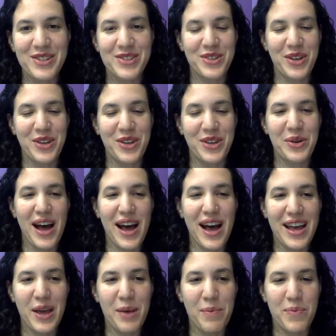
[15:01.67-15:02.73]
so
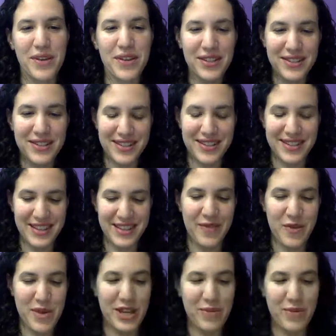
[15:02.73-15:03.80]
I built this
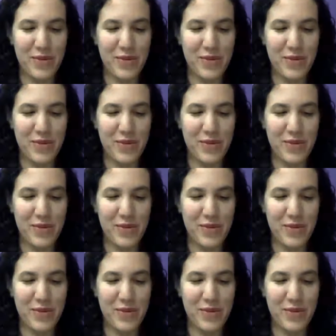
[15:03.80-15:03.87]
thing for